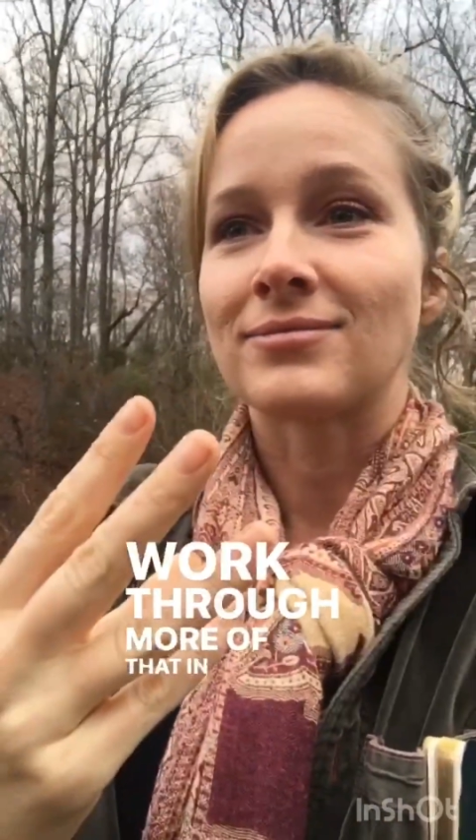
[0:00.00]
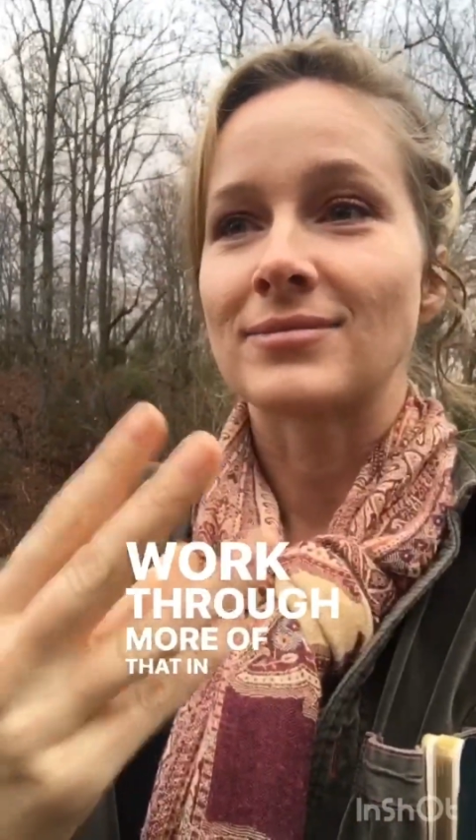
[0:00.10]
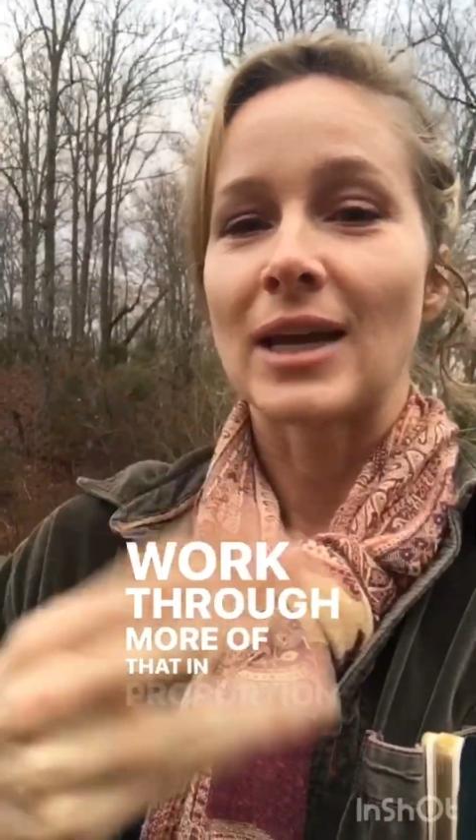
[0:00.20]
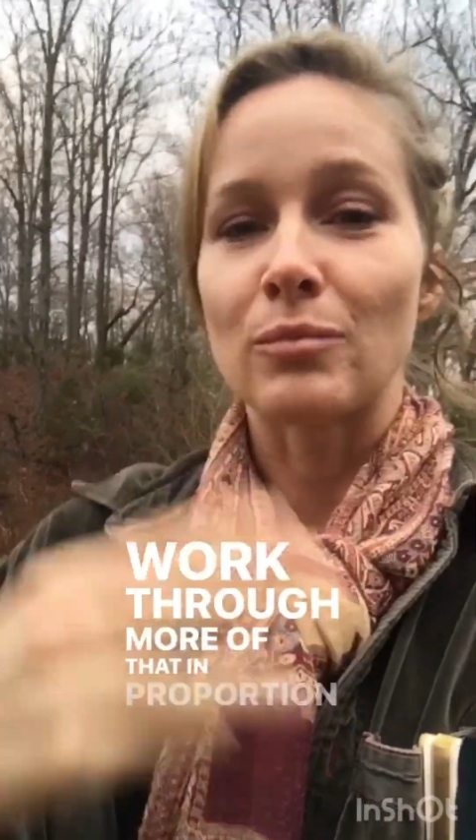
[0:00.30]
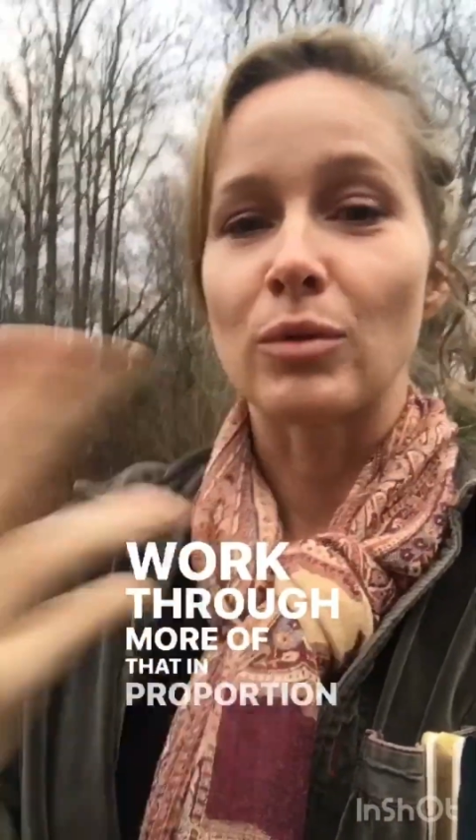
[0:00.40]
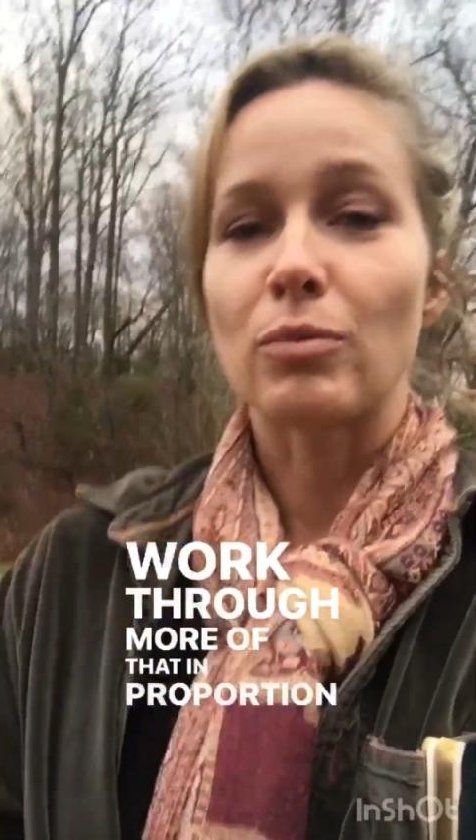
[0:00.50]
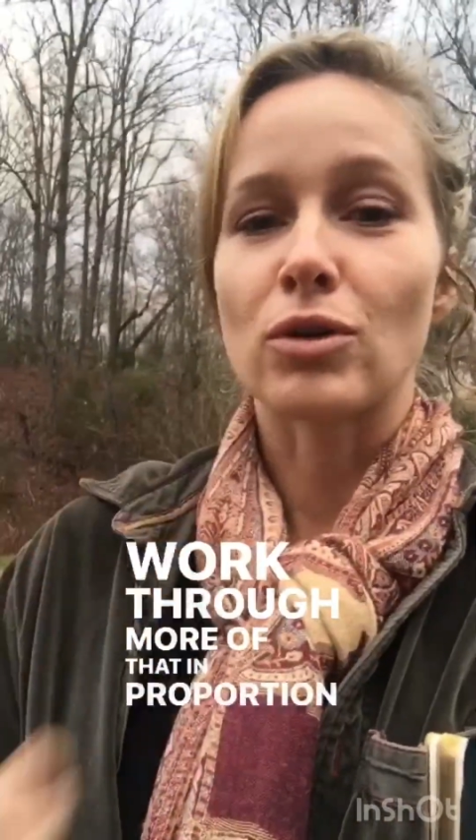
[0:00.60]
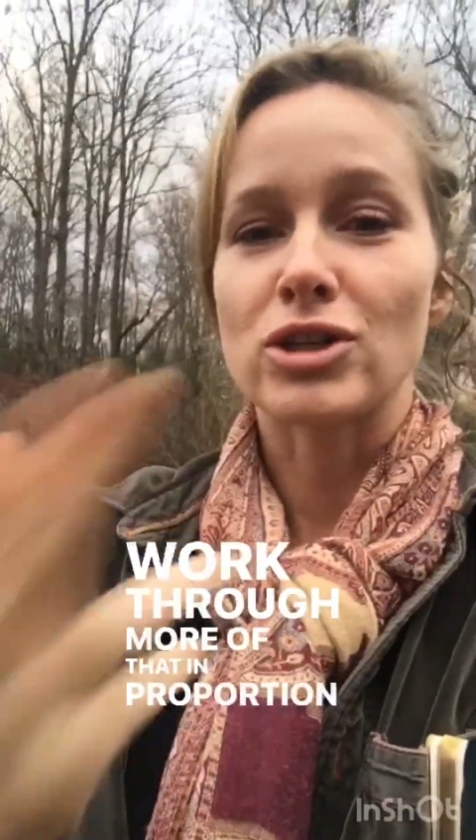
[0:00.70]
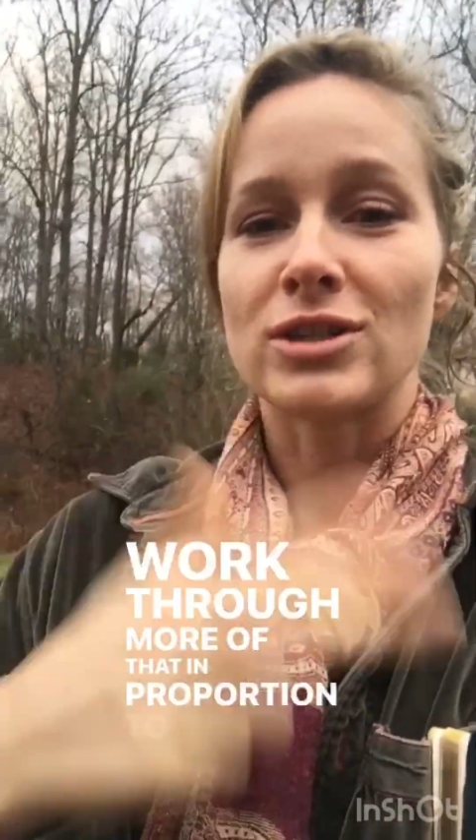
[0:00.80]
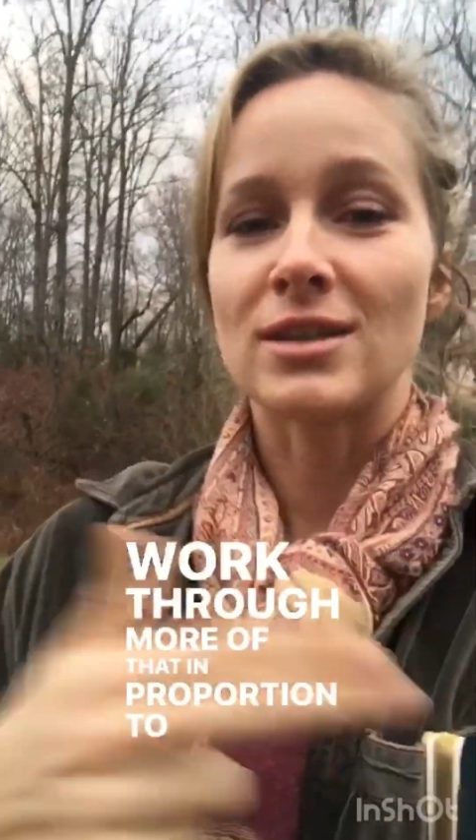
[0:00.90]
in
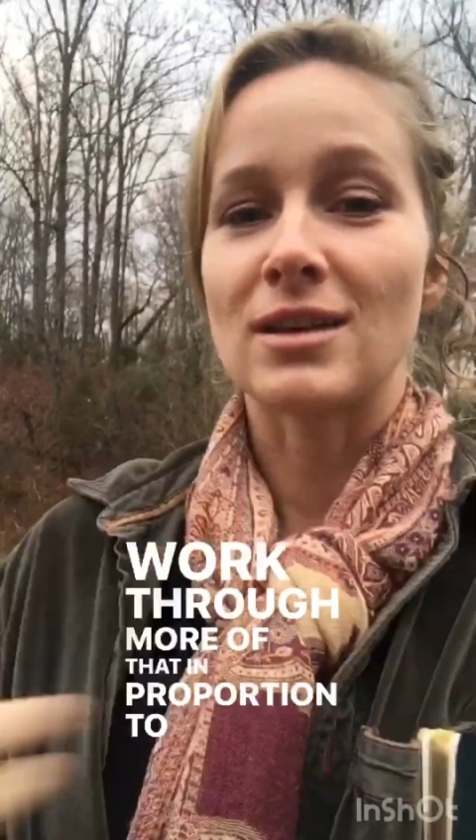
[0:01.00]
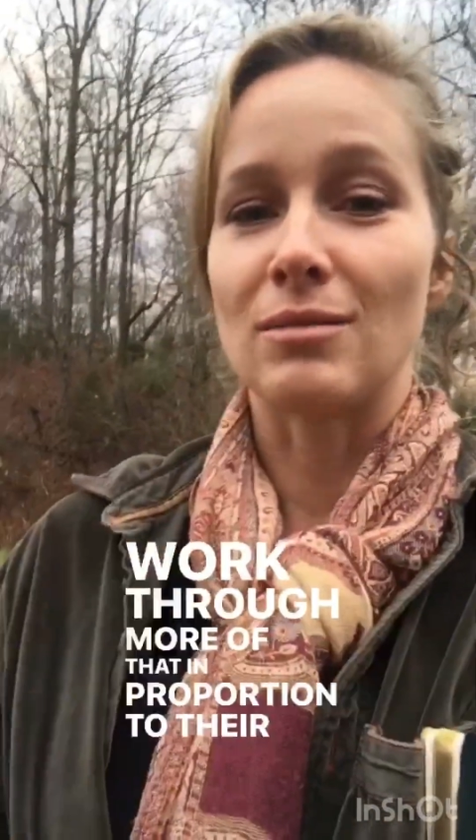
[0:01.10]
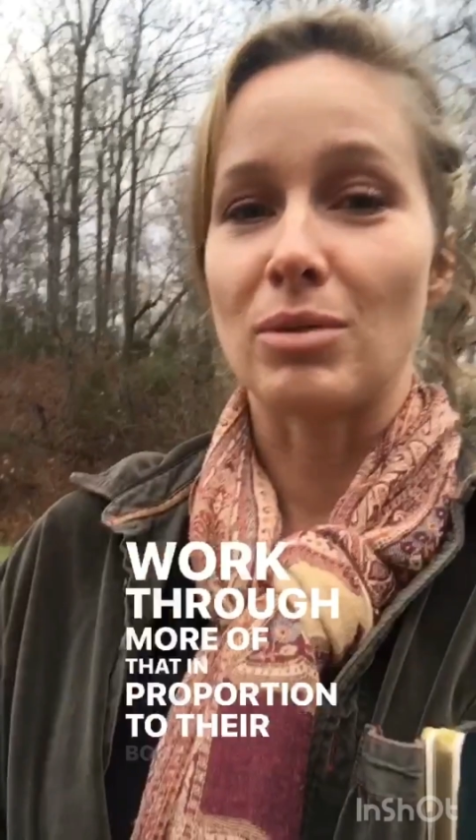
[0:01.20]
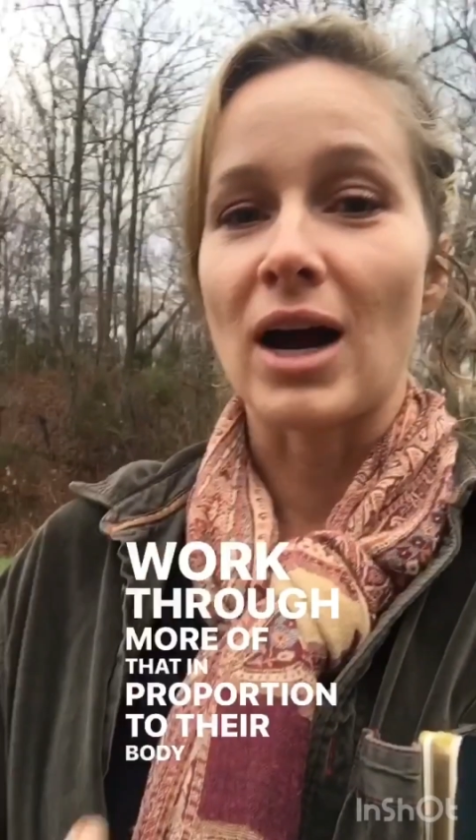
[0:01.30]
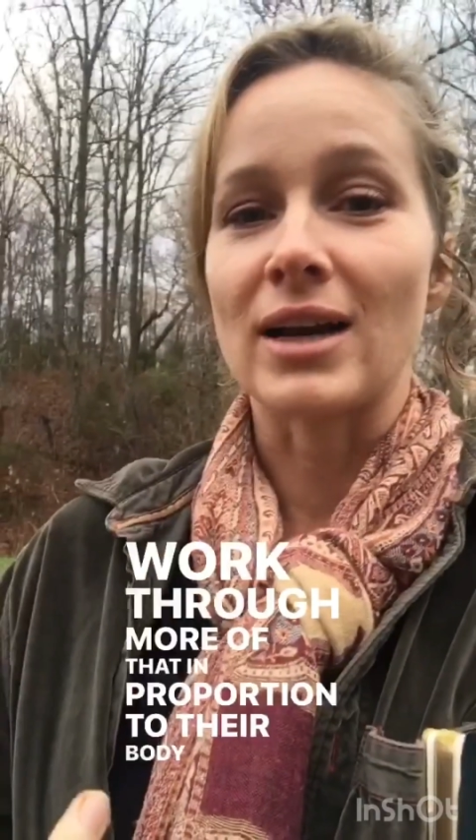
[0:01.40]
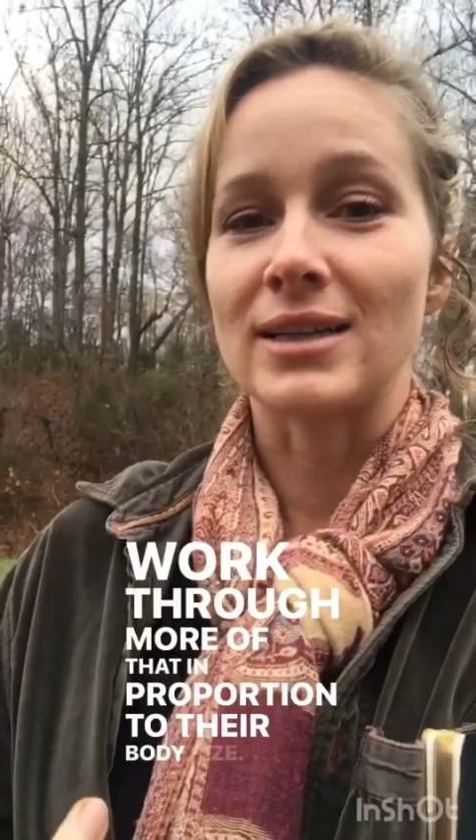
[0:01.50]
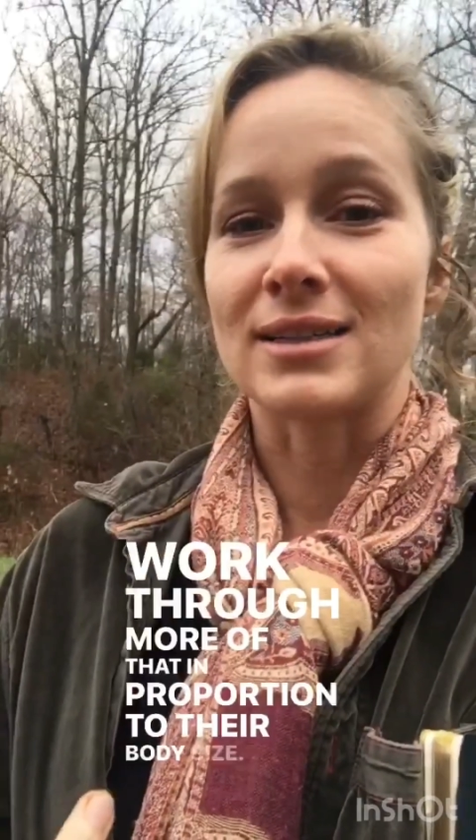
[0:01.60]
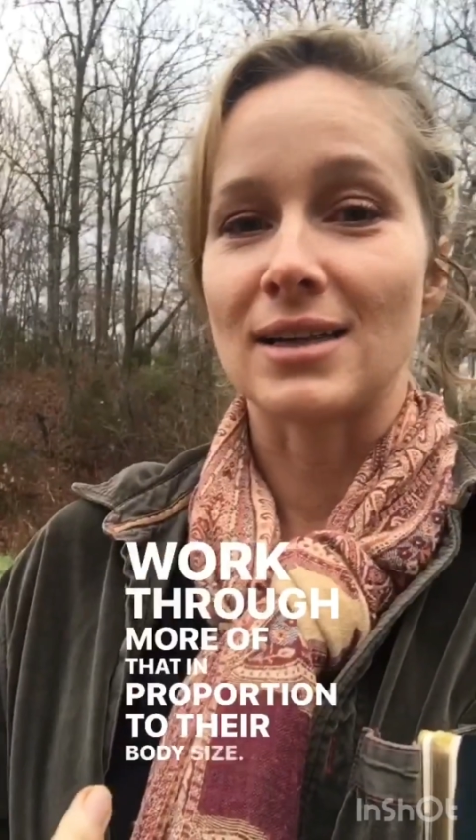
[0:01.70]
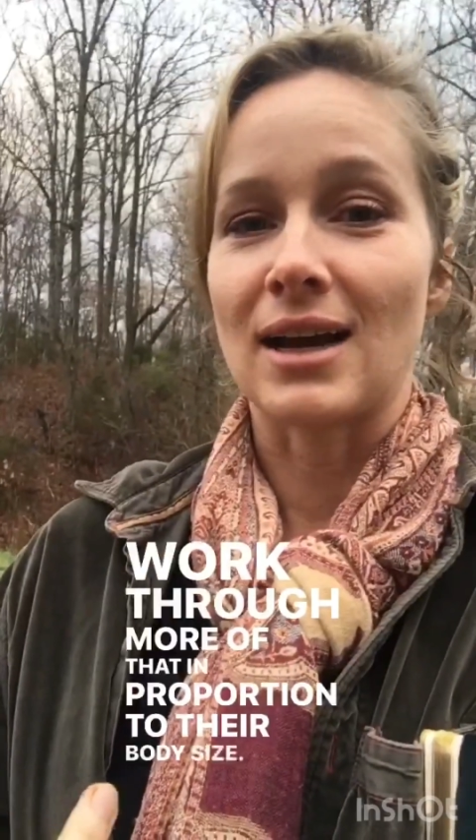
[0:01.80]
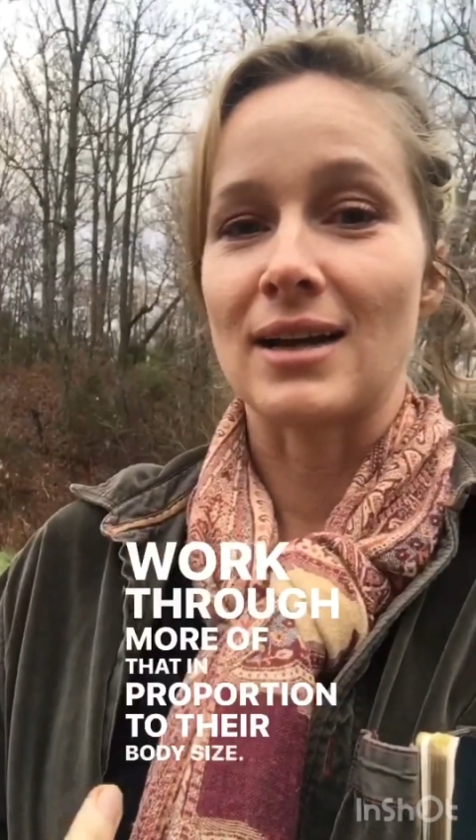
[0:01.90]
proportion to their body
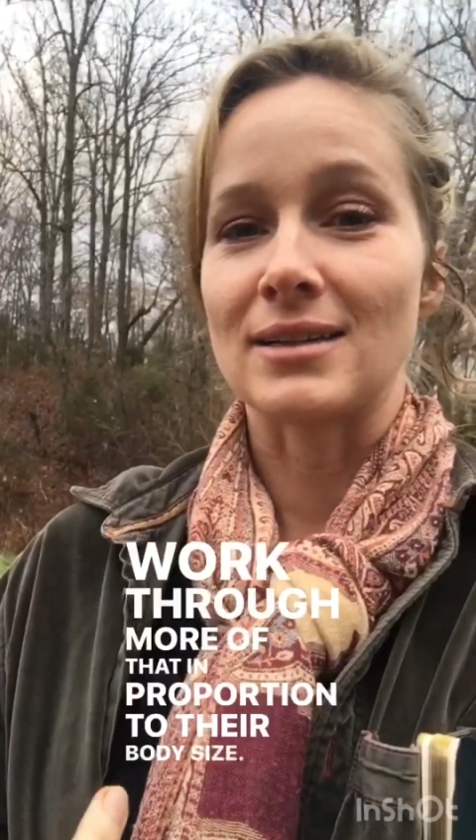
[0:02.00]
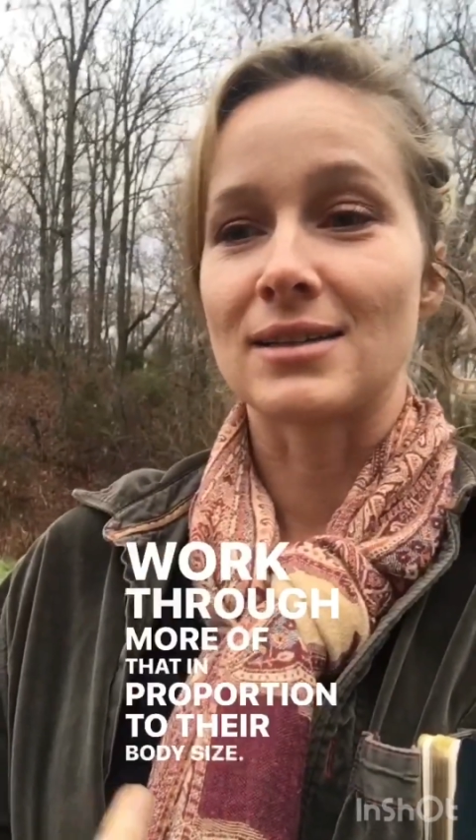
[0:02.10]
size.